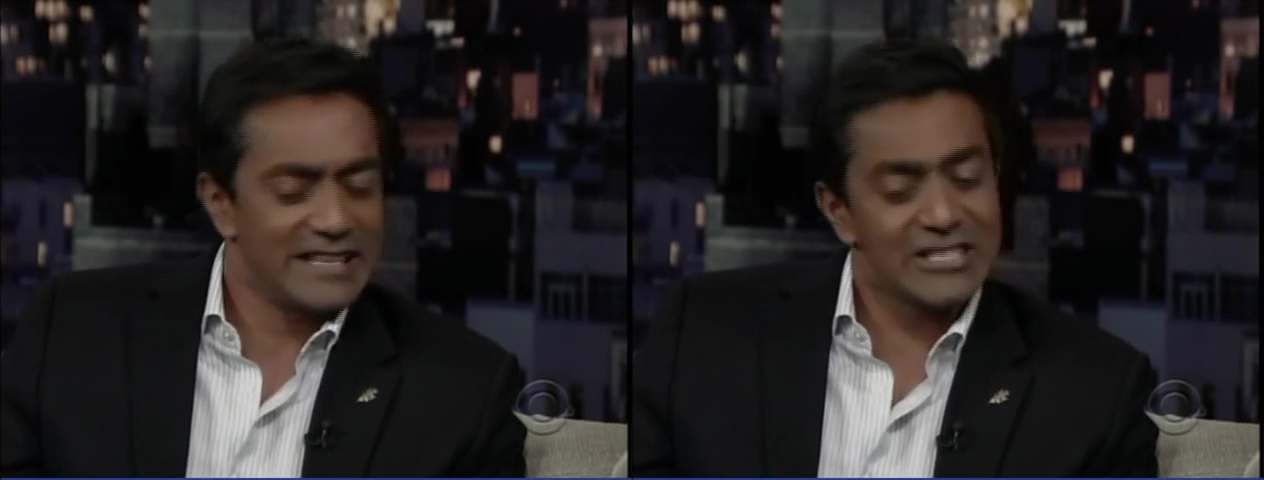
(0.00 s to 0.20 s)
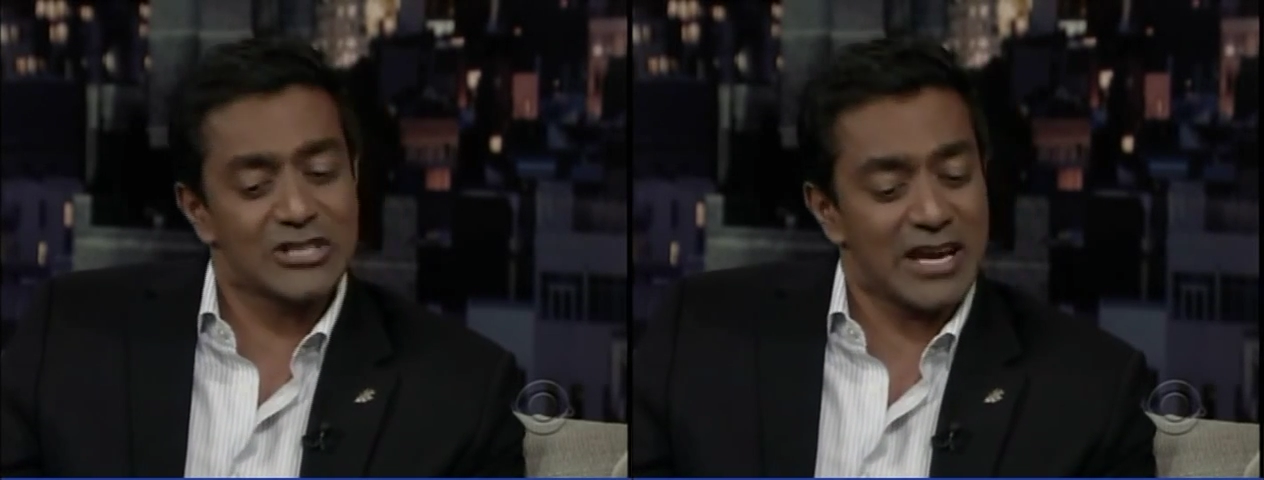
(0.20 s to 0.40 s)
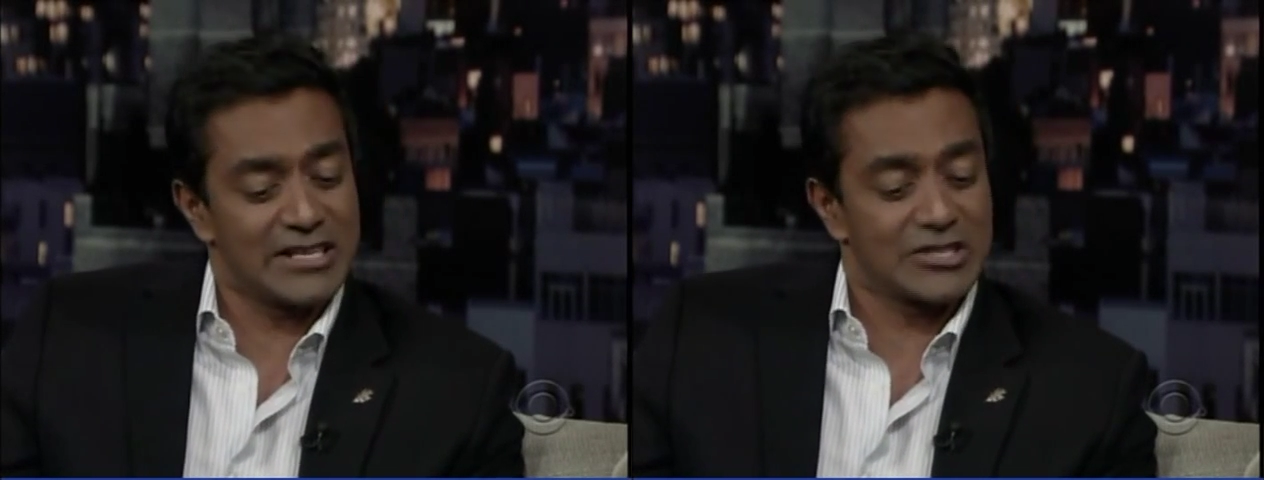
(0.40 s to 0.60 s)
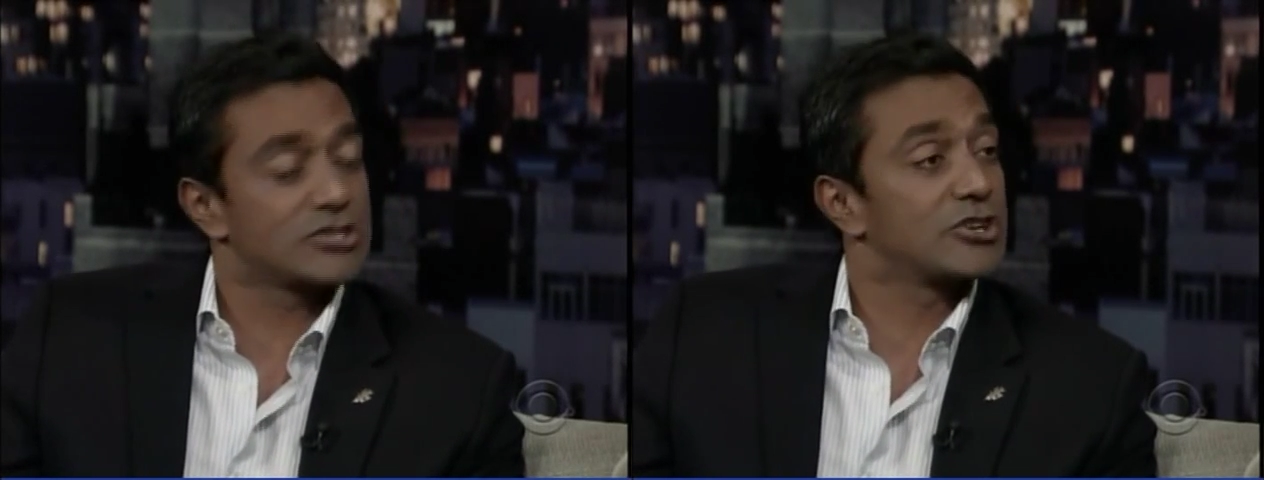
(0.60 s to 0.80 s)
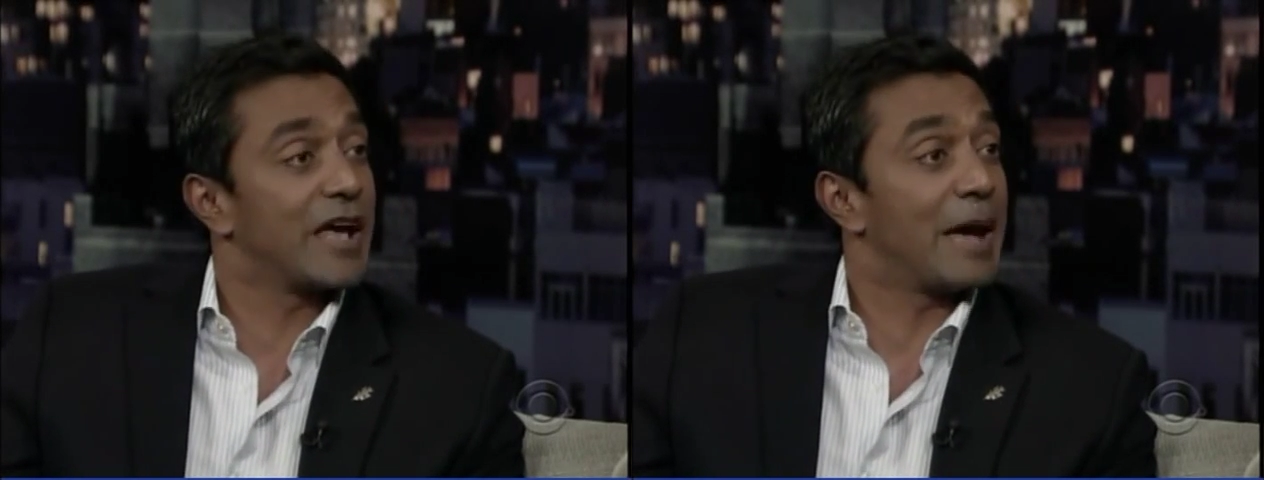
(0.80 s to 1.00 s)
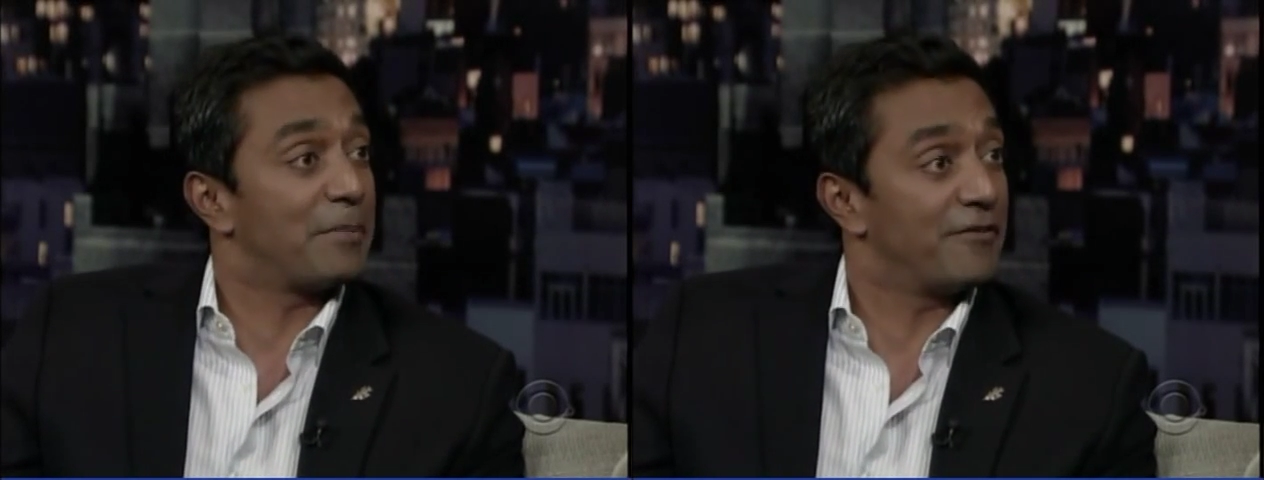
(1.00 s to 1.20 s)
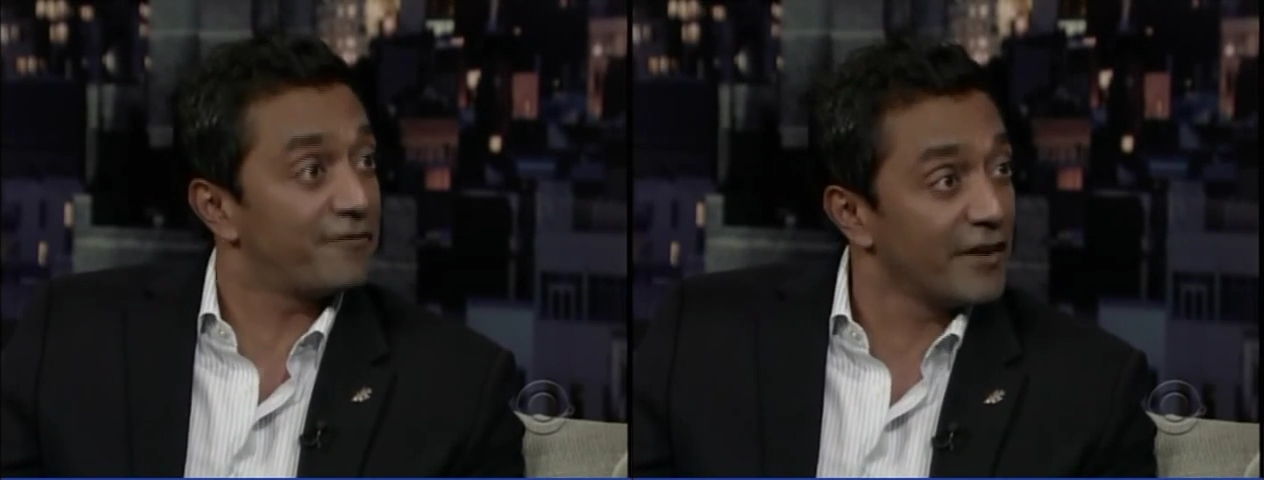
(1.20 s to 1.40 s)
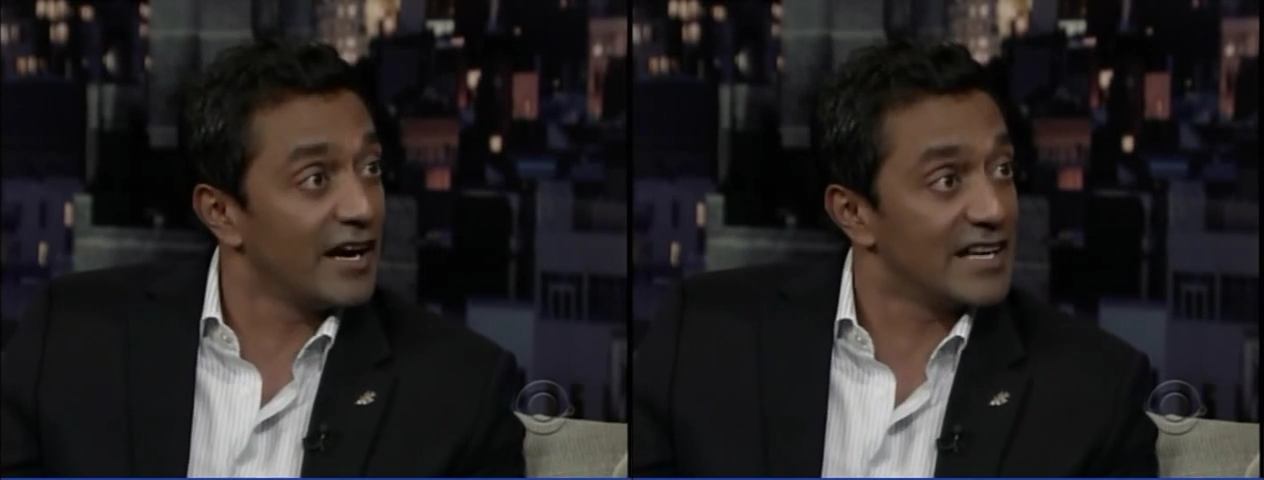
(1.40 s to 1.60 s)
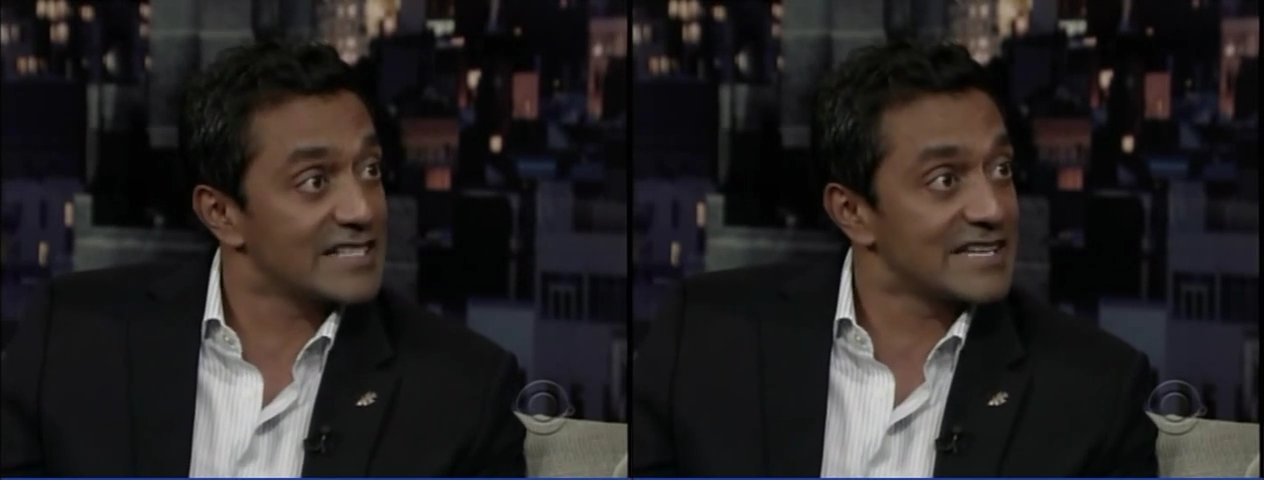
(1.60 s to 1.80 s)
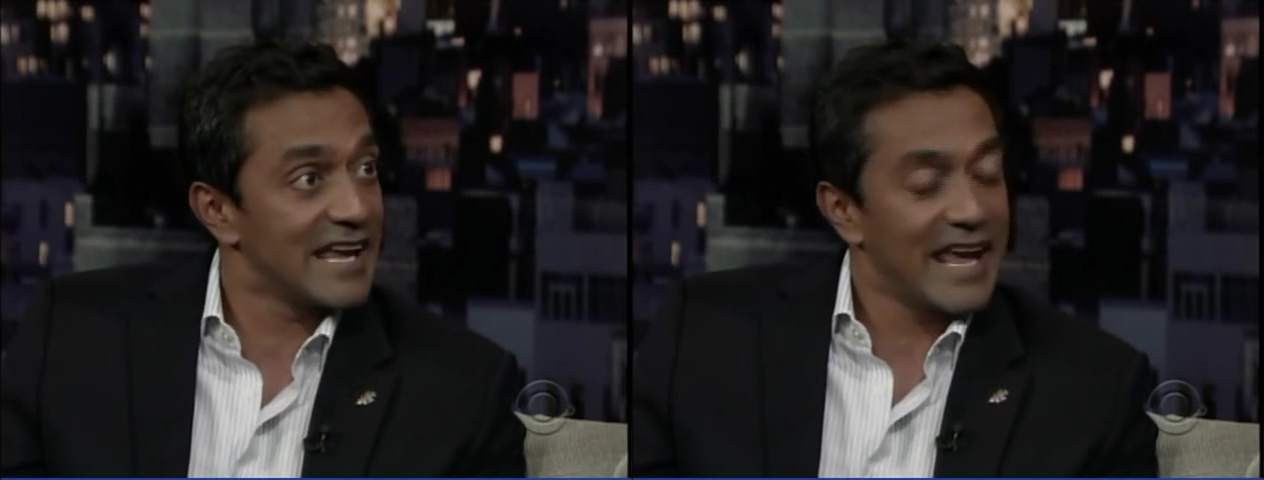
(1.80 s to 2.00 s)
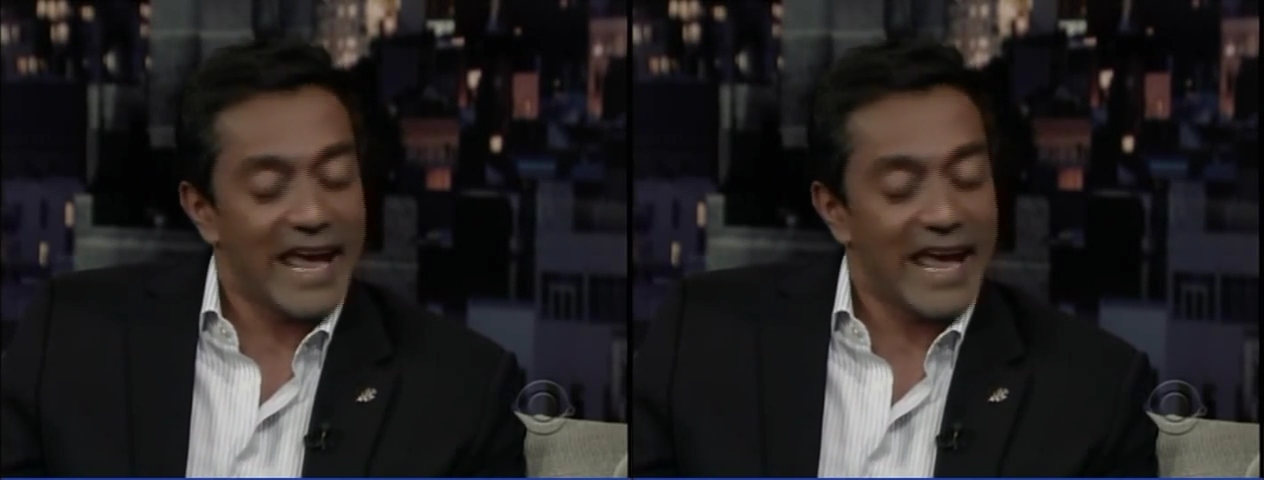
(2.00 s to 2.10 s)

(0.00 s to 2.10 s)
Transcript: This change is just going to happen fast,